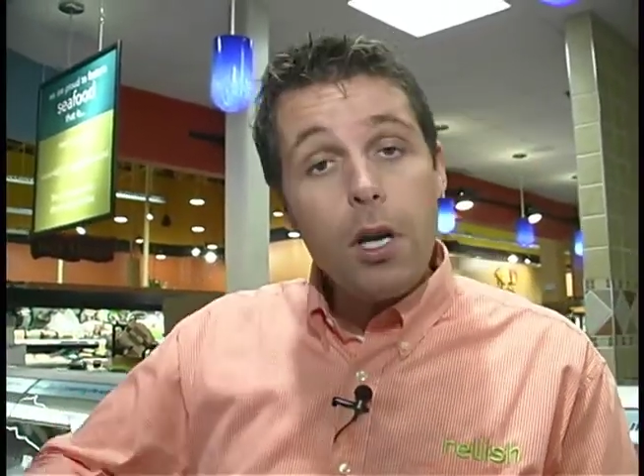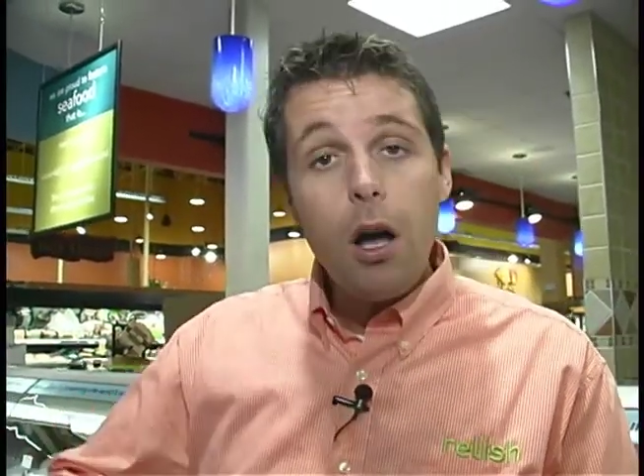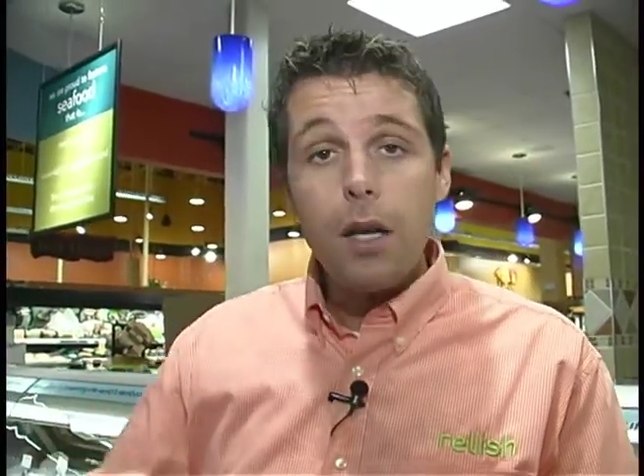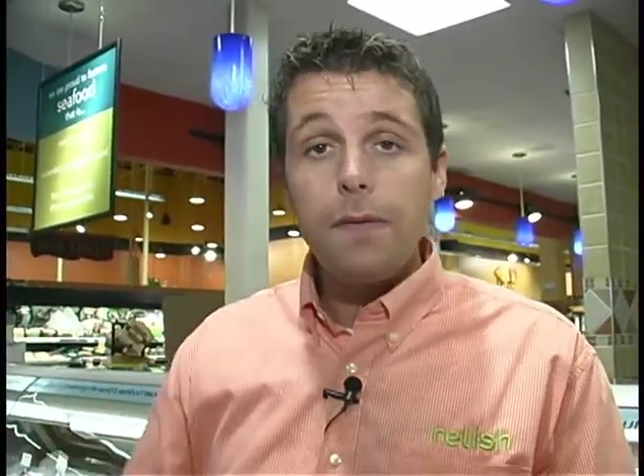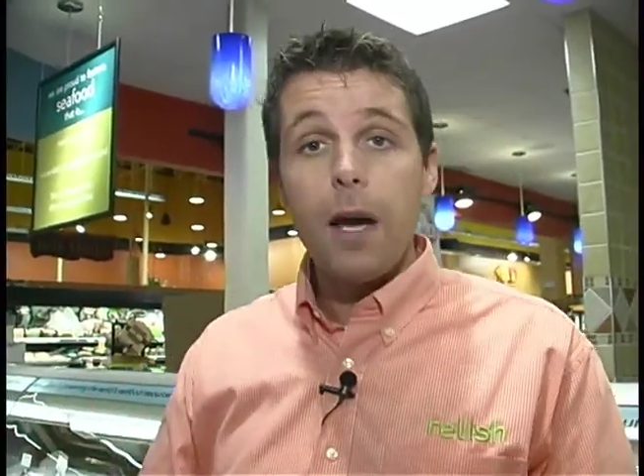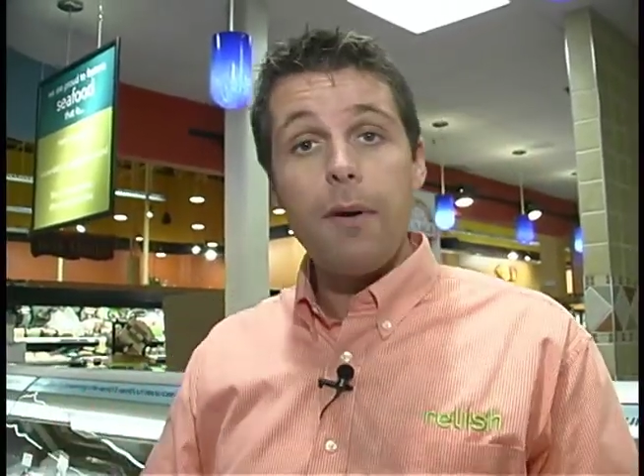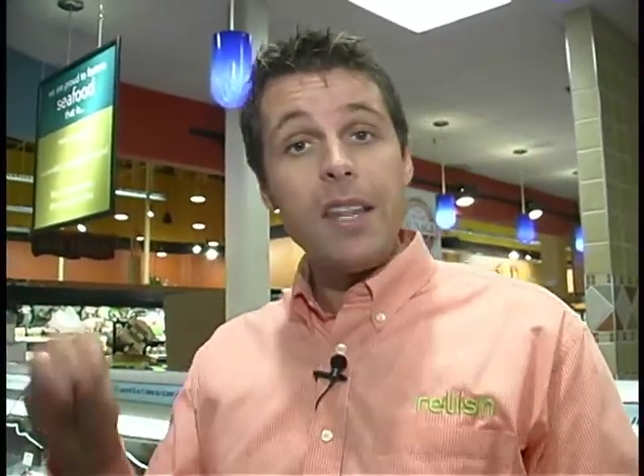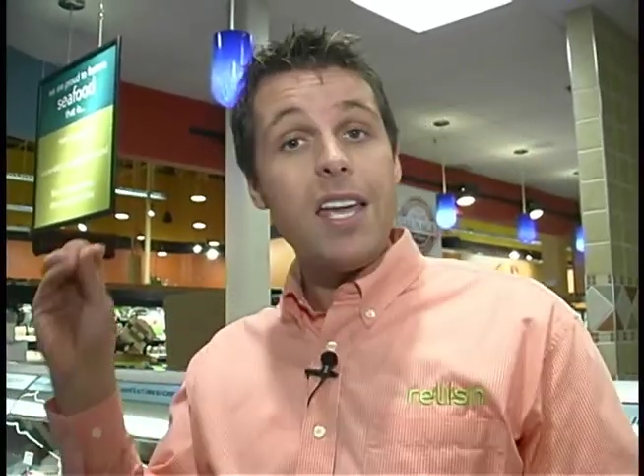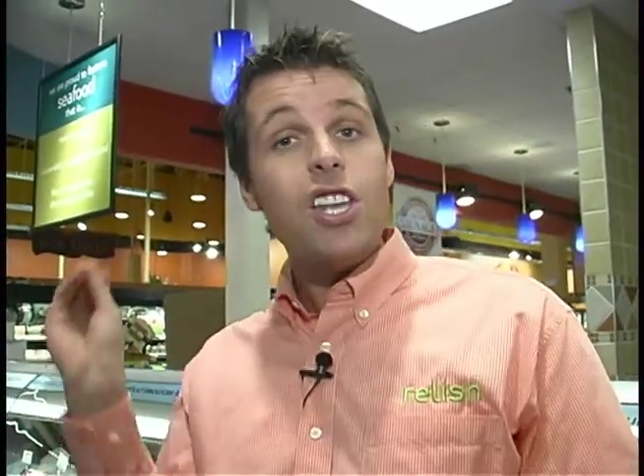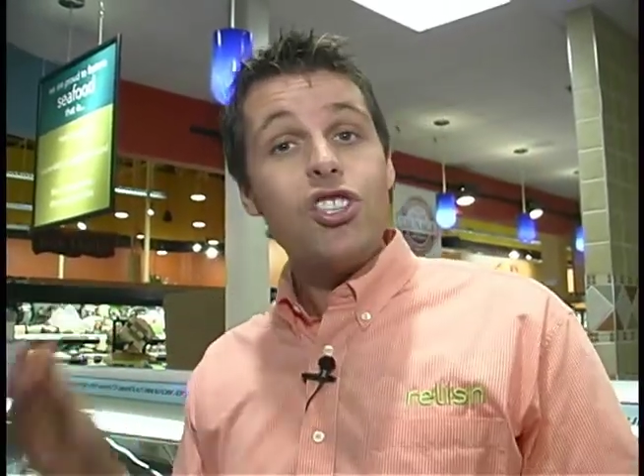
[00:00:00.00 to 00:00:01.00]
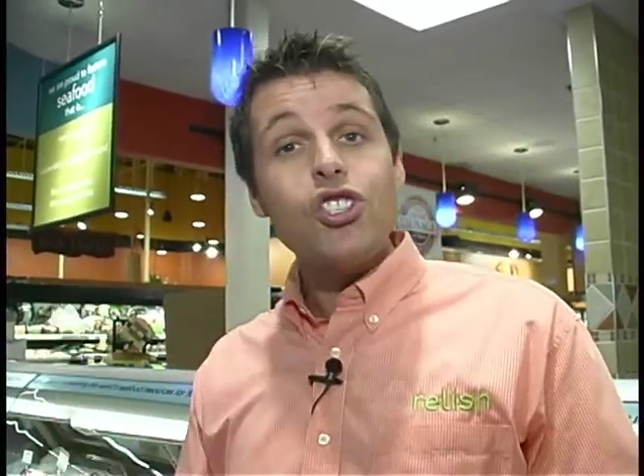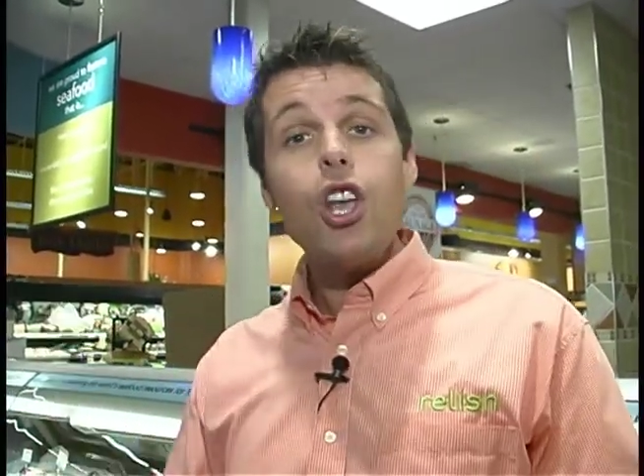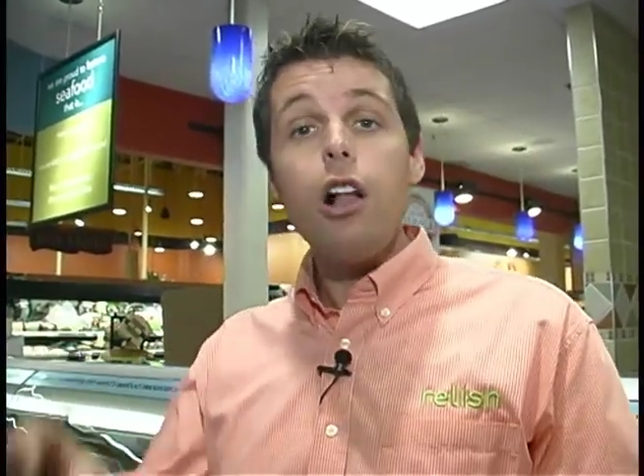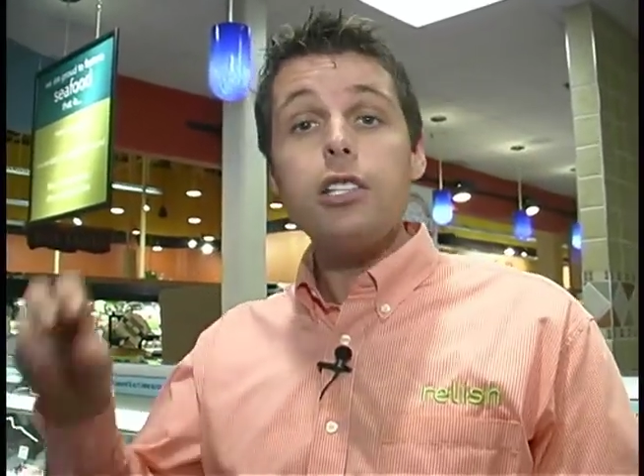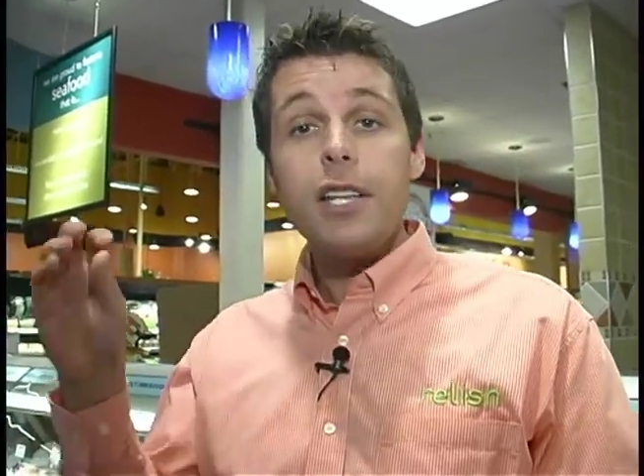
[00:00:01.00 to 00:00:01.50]
cauliflower in there,
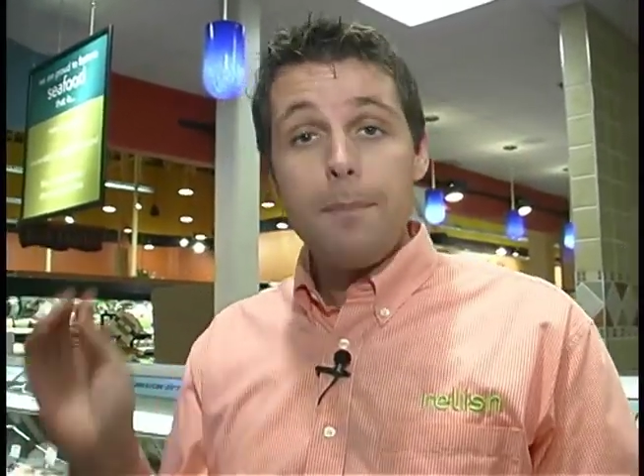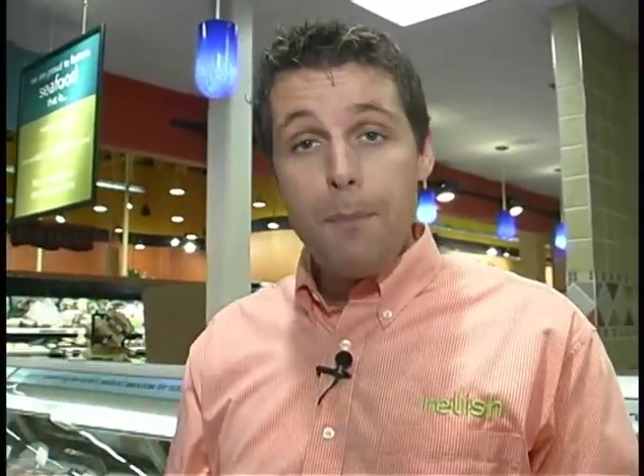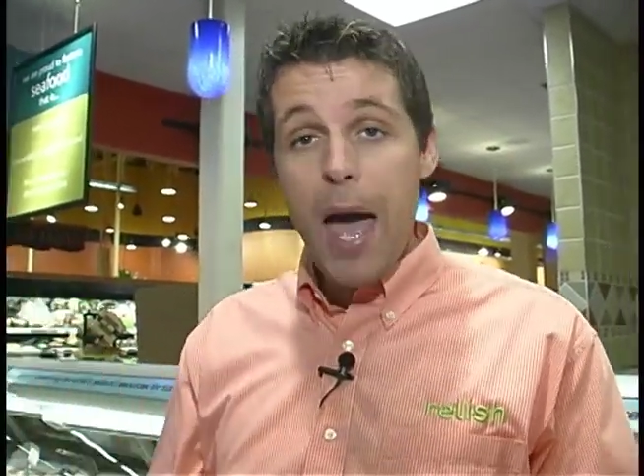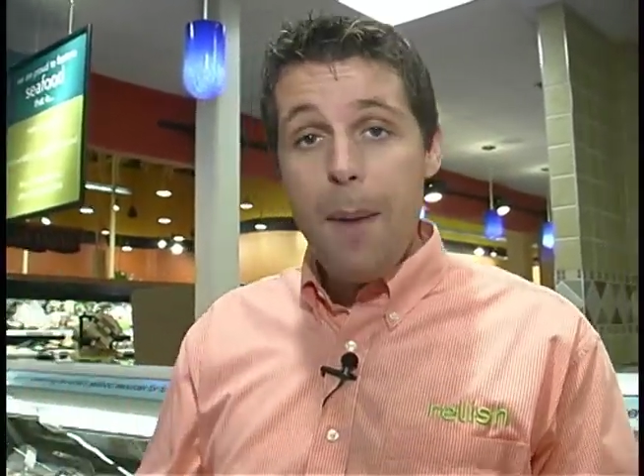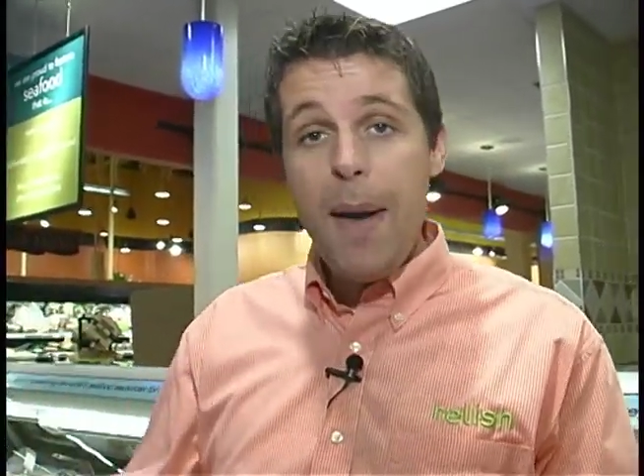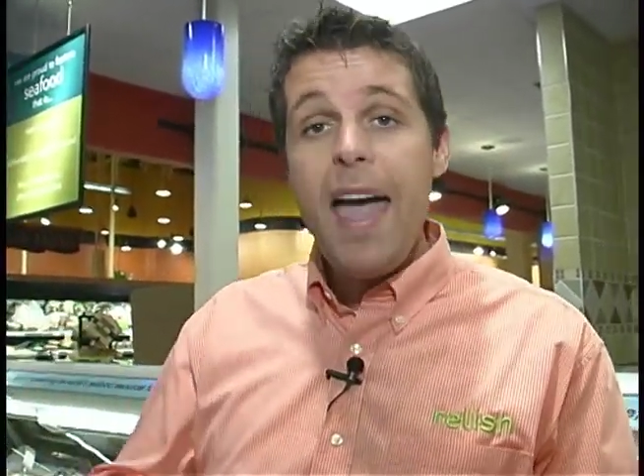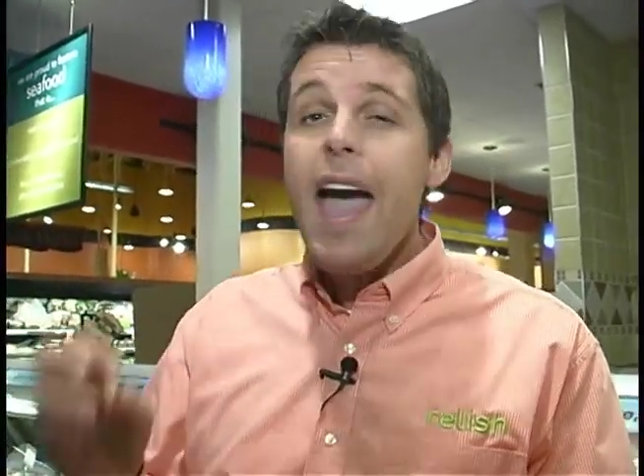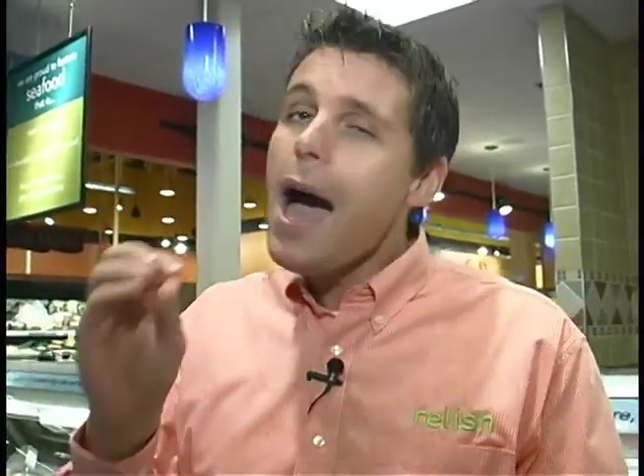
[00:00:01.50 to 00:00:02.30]
salt, pepper.